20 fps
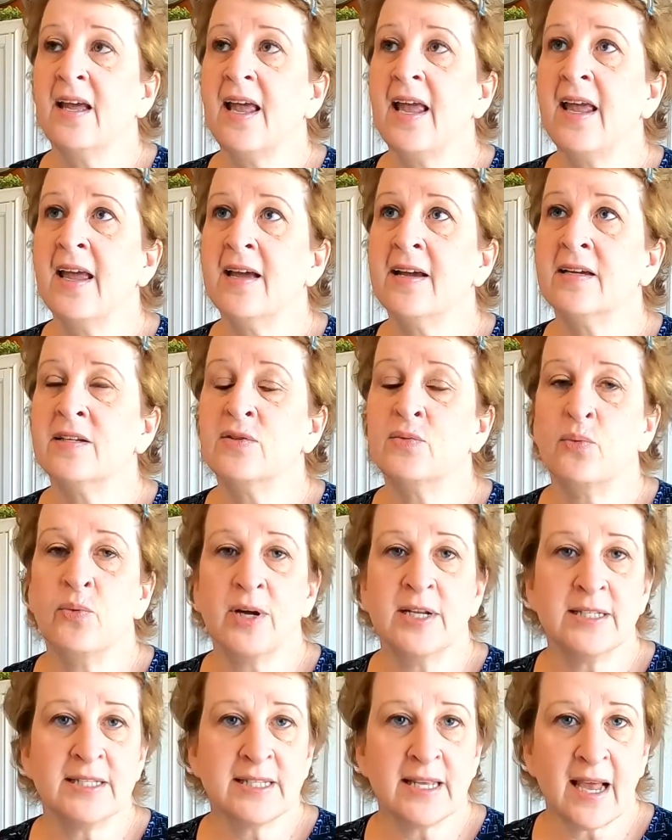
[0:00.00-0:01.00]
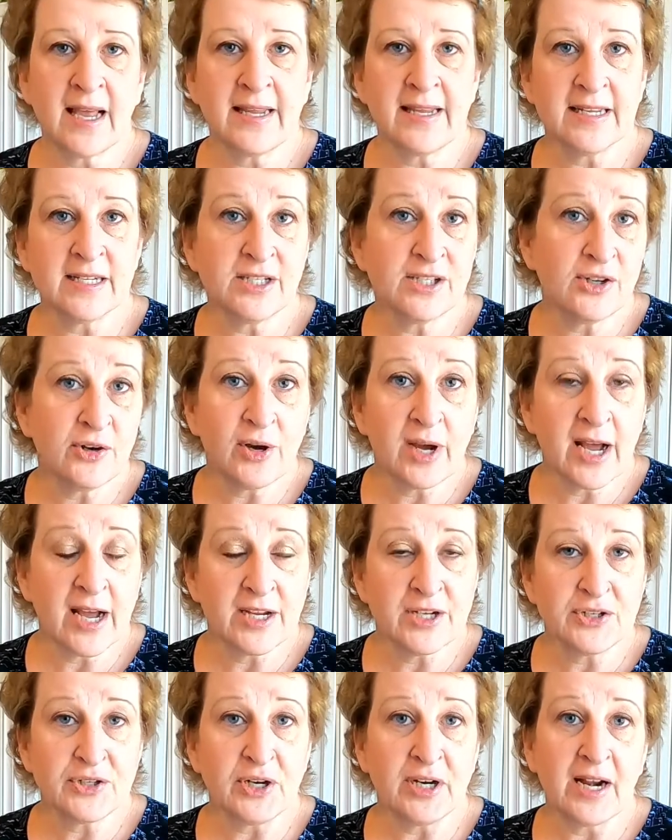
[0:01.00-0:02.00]
and once I get to
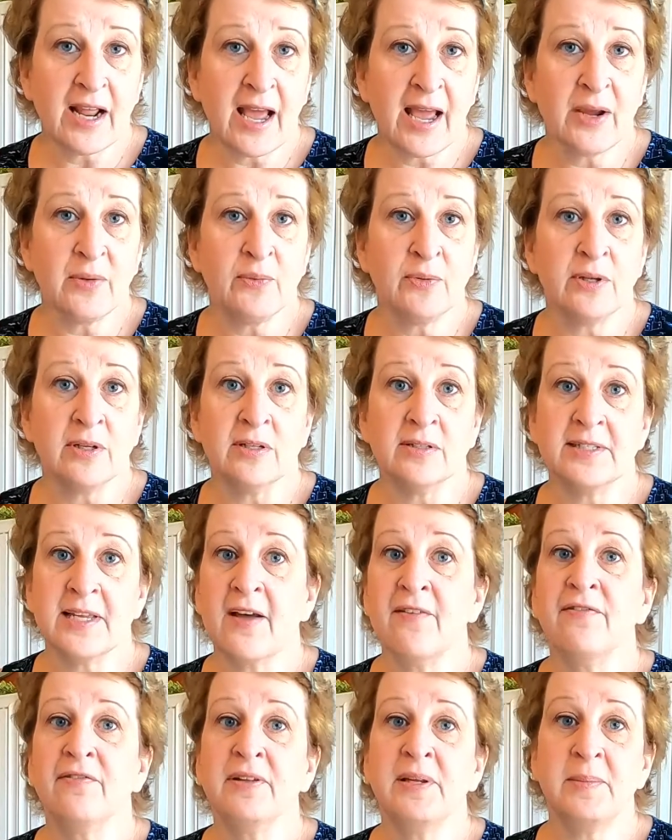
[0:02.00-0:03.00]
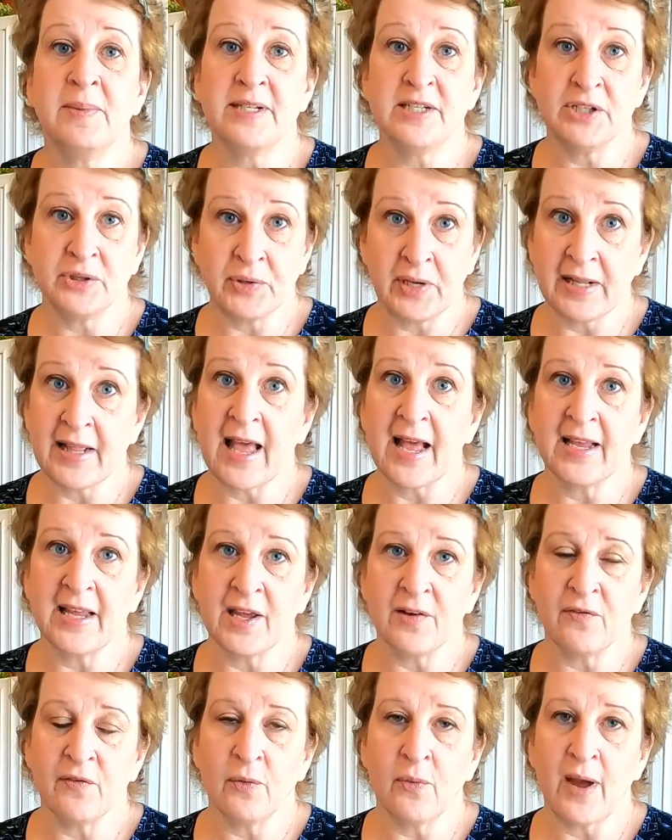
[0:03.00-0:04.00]
100, I will definitely be doing that
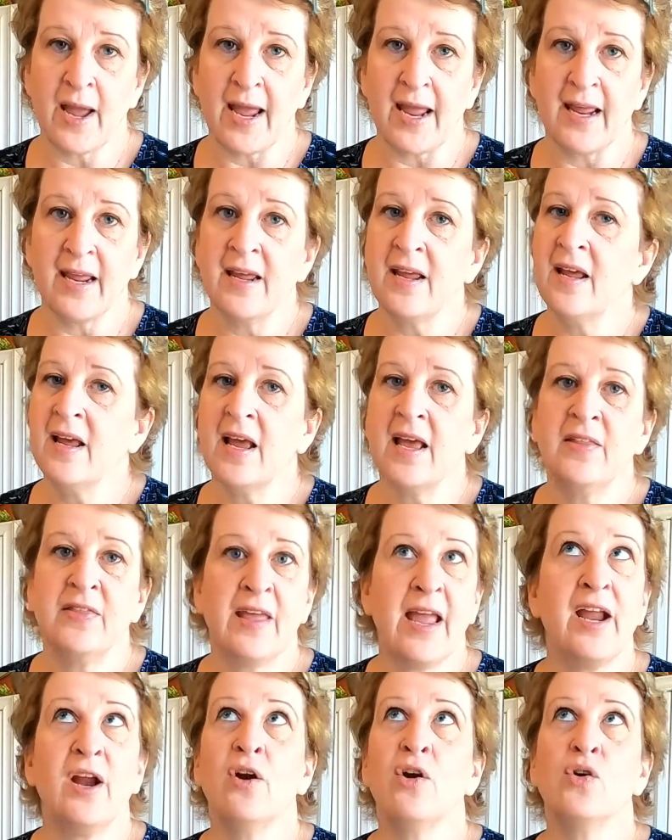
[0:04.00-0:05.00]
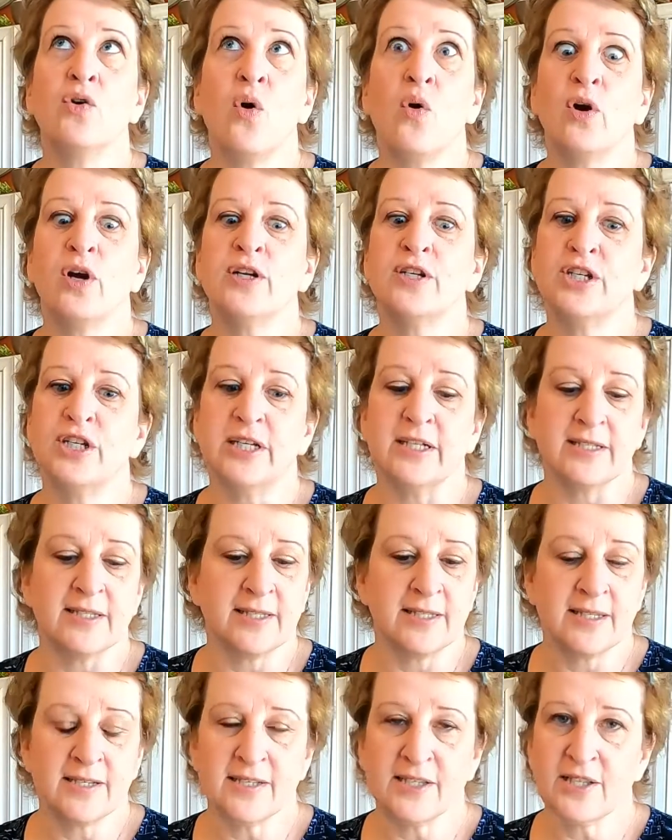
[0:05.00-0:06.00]
giveaway, and they are
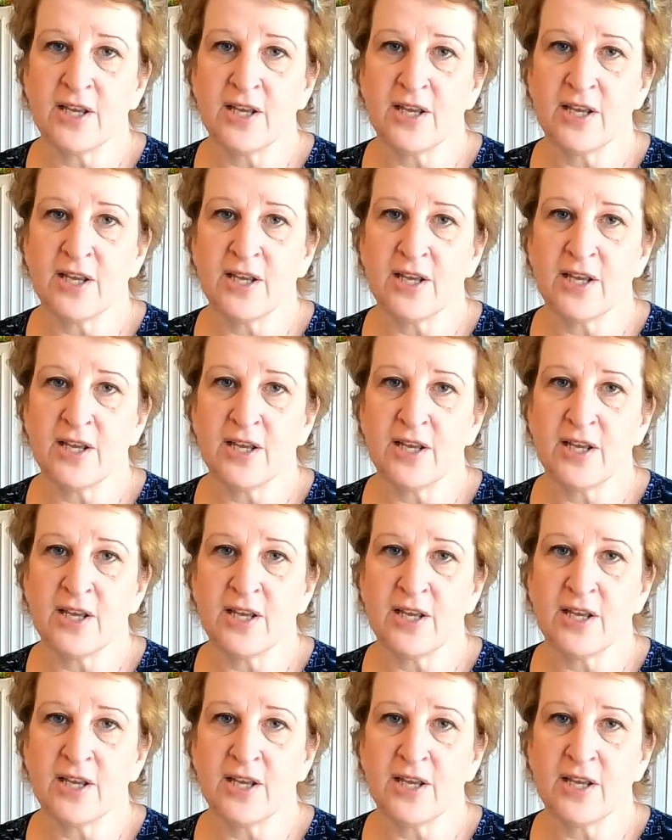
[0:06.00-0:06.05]
gorgeous.